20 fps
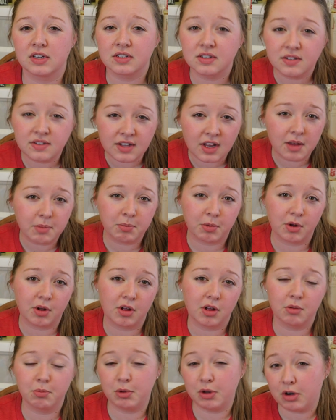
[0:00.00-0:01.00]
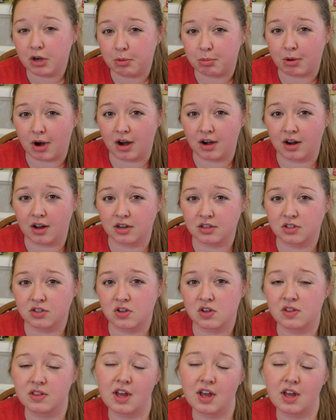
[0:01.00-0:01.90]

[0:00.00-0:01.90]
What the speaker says: sample beauty products.